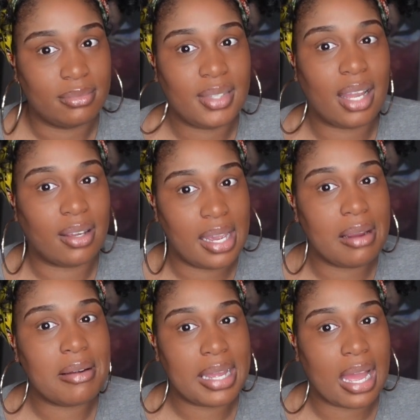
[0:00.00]
now,
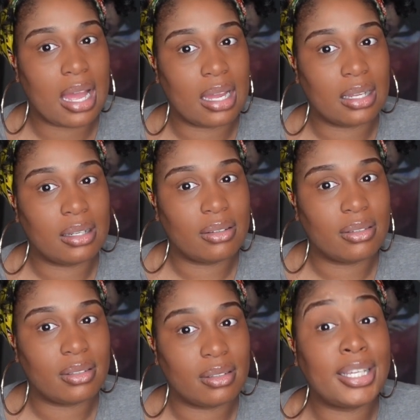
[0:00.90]
Kerrion.
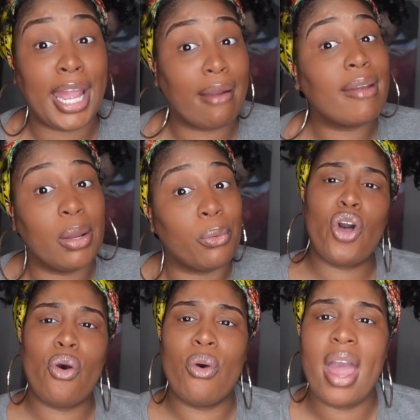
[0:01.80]
Carry on.
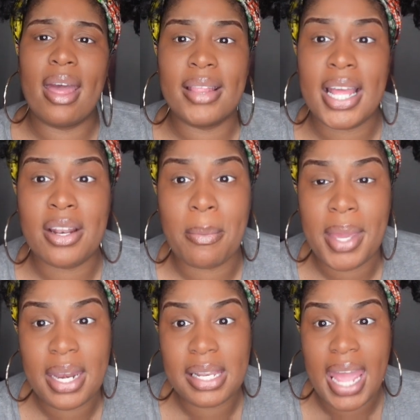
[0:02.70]
So, and then
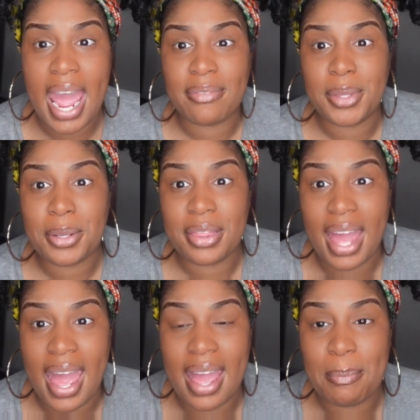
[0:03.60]
immediately after
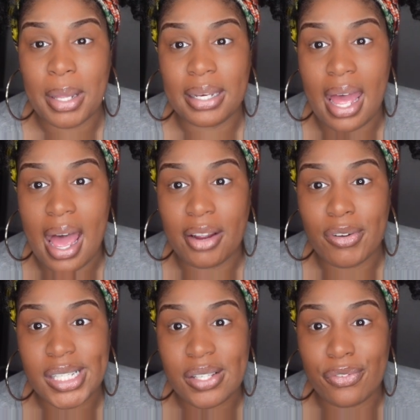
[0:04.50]
that, Milan
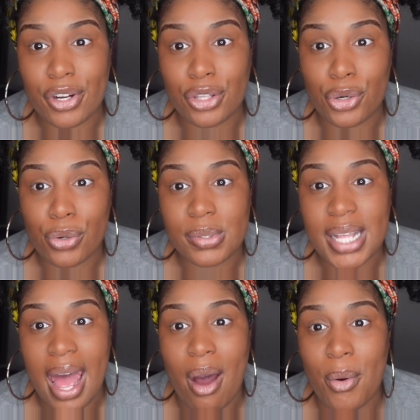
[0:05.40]
Christopher throws
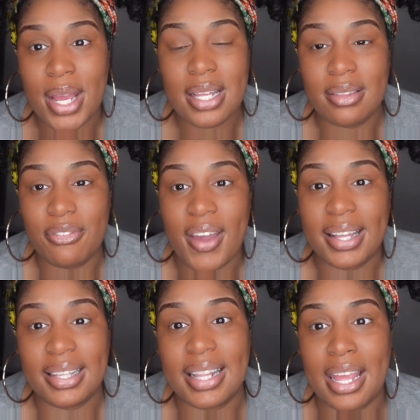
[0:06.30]
out hit the
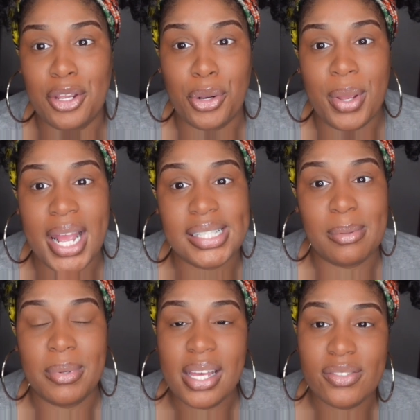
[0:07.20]
fact that you know, he has
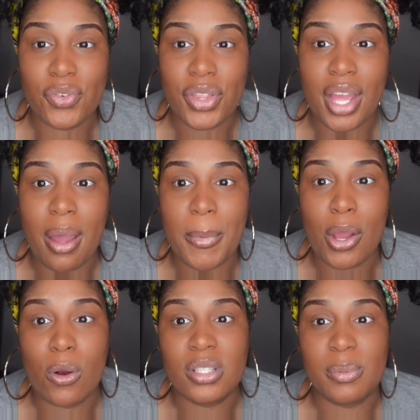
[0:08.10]
some gifts for them. He
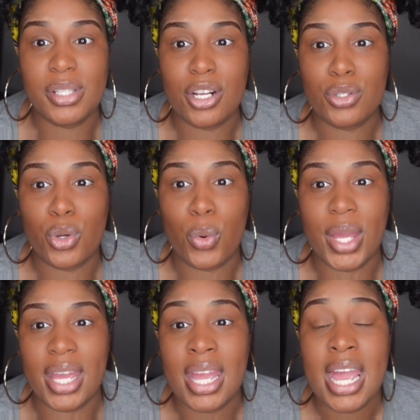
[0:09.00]
goes upstairs to go
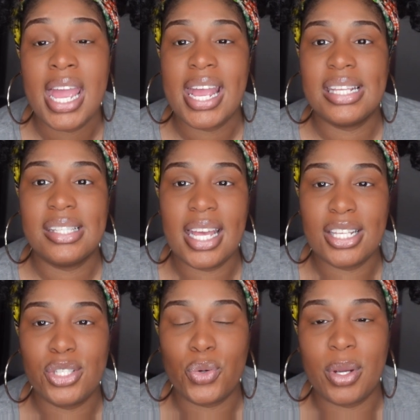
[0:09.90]
get his
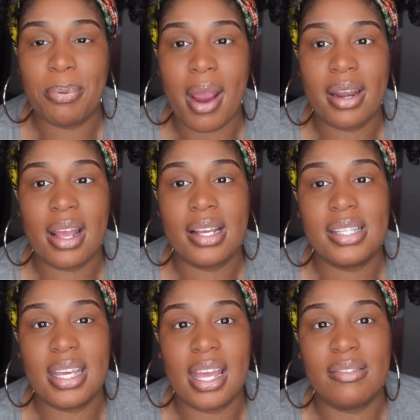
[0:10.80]
sex toy products.
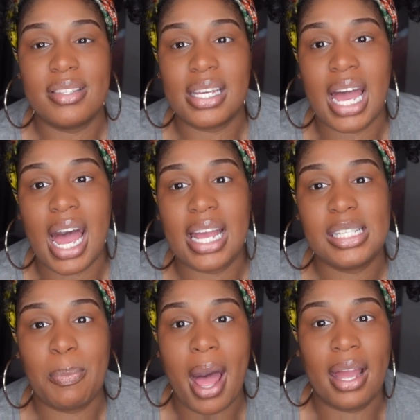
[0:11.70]
He gives the
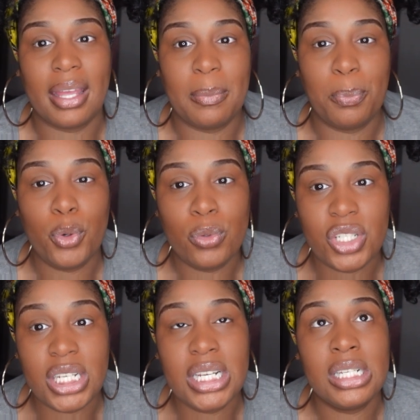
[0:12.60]
guys pocket
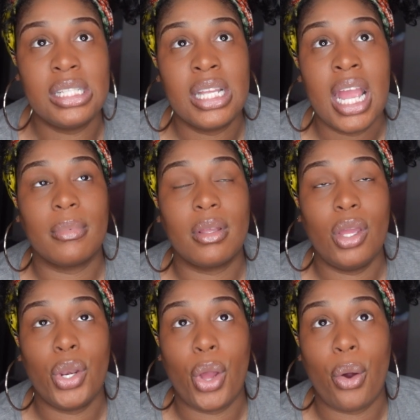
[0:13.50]
poochies.
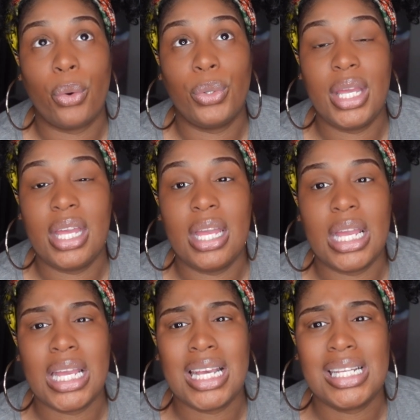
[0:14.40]
You know, he
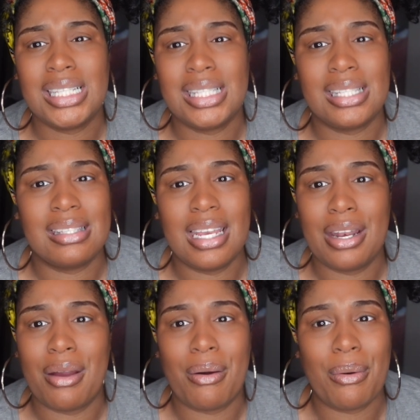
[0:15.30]
is, you
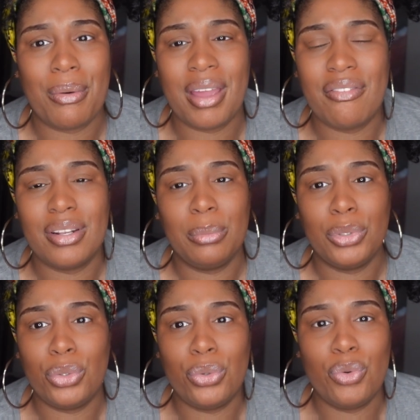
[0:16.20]
know, giving them
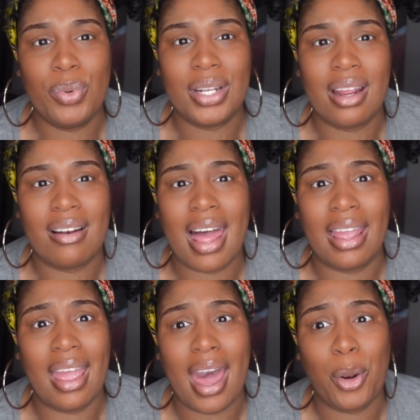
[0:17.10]
lube, and they're like,
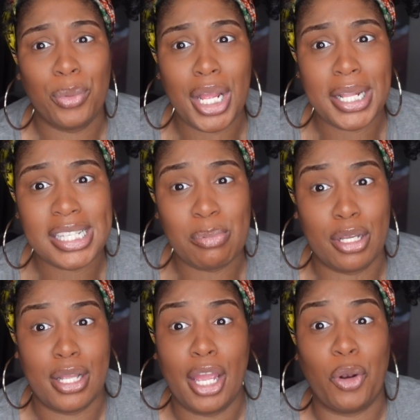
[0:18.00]
yeah, I don't need this
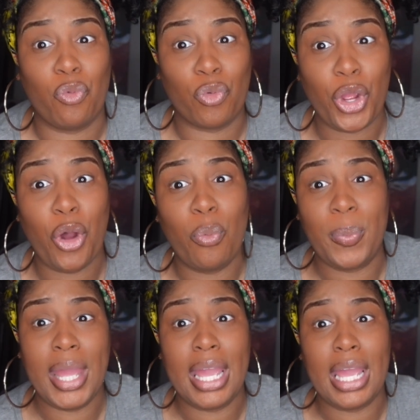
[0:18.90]
because I get real
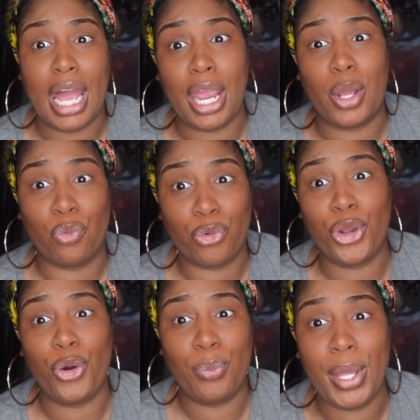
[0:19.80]
pee.
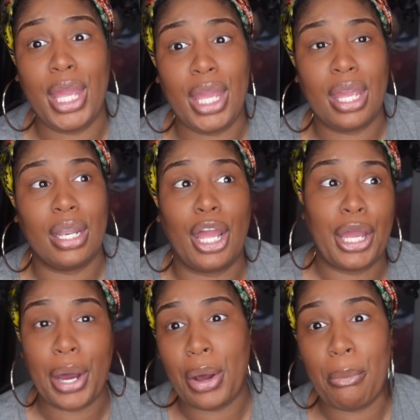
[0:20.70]
Like,
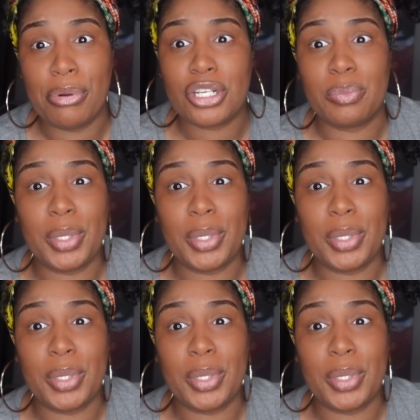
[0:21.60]
oh, pushing